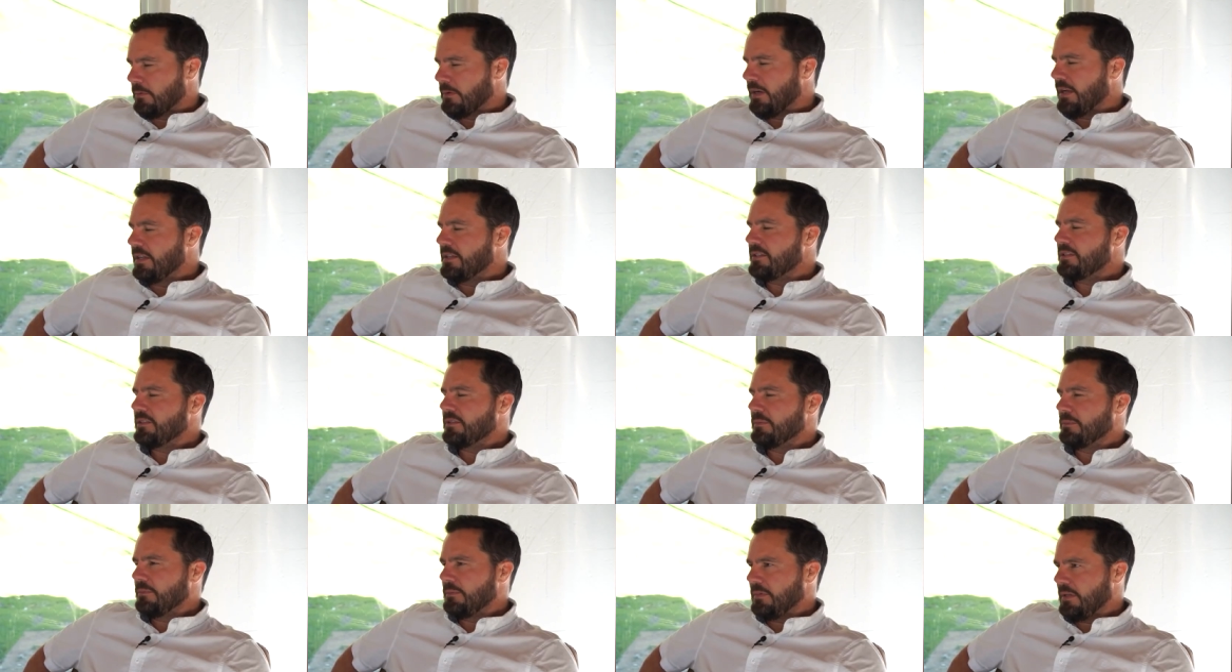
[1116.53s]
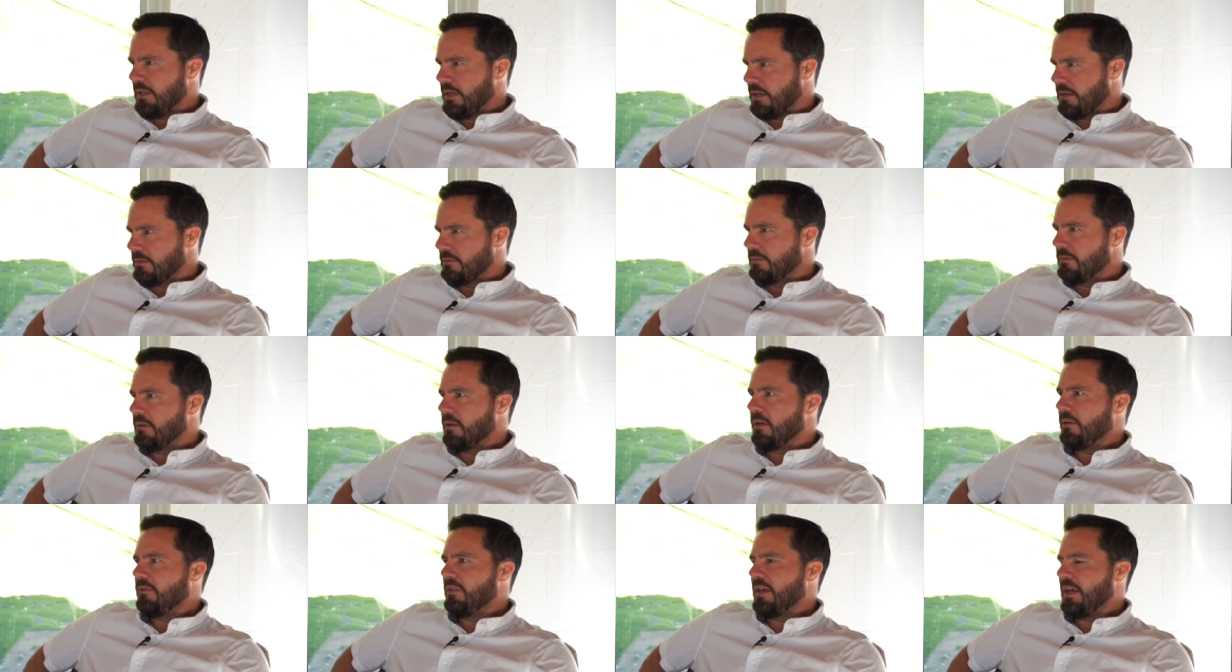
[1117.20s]
rates. Yeah, right.
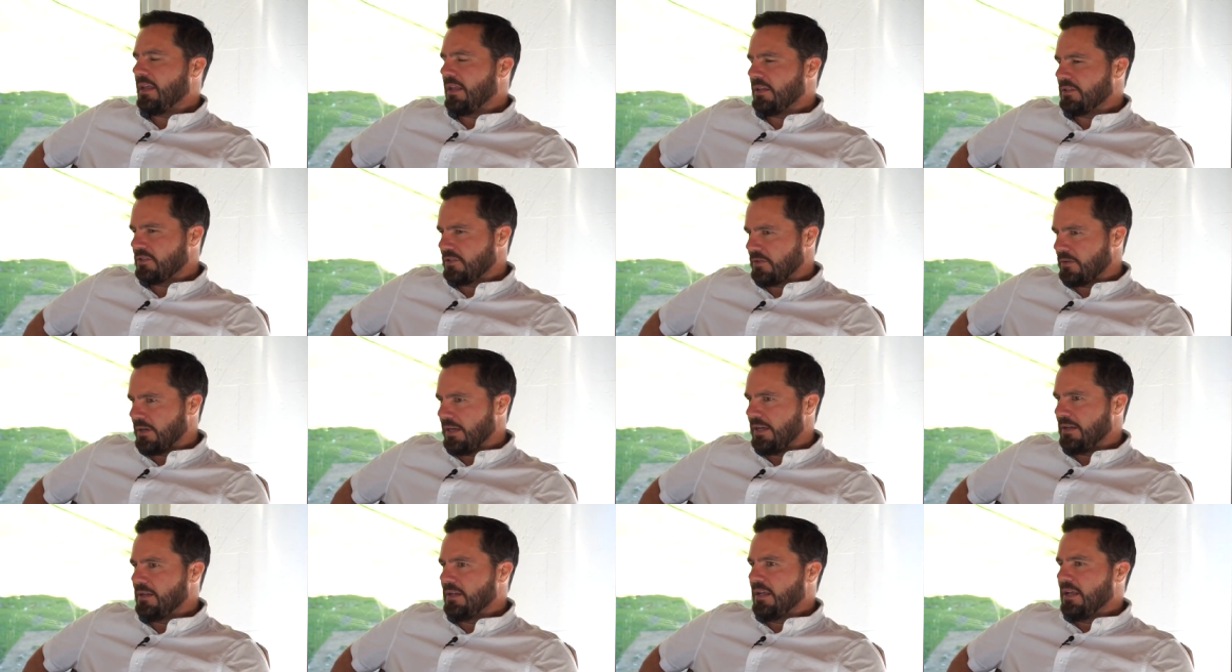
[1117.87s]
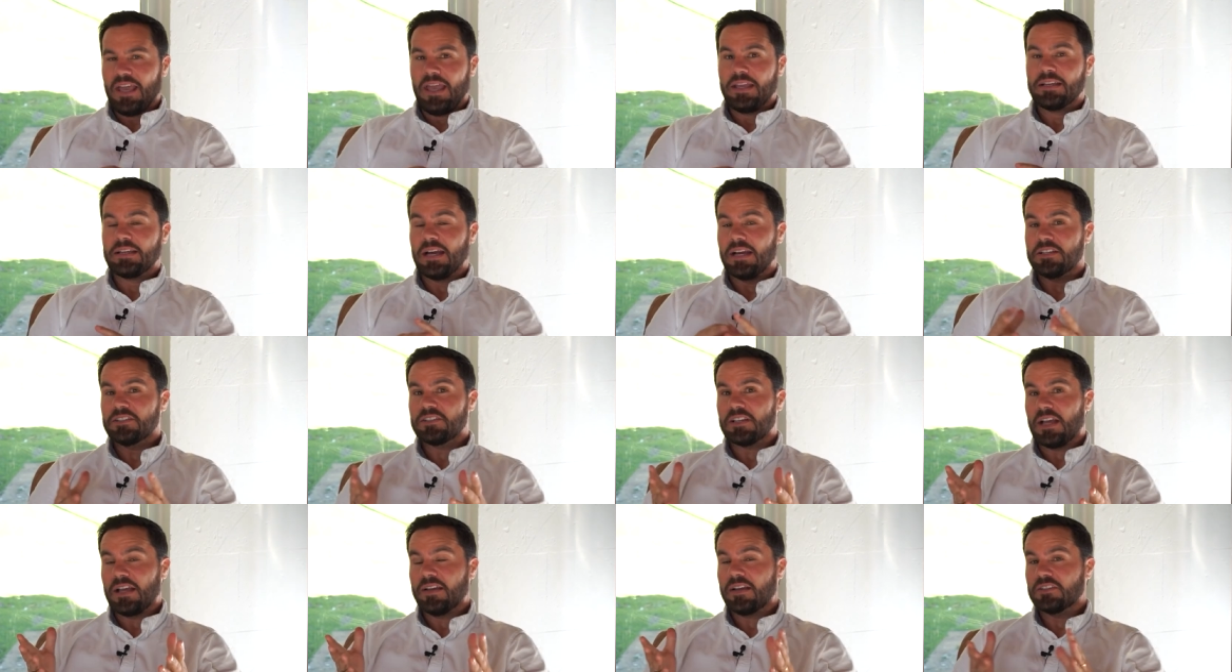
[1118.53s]
love that. That's great. And
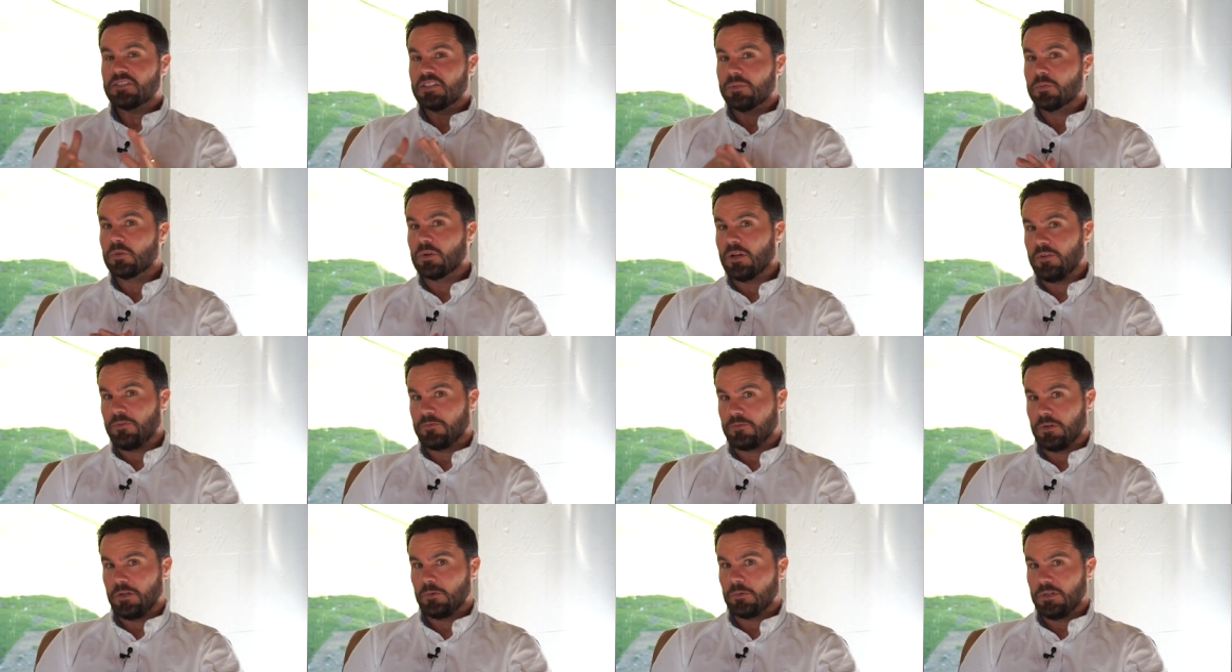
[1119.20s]
guys, I got some great free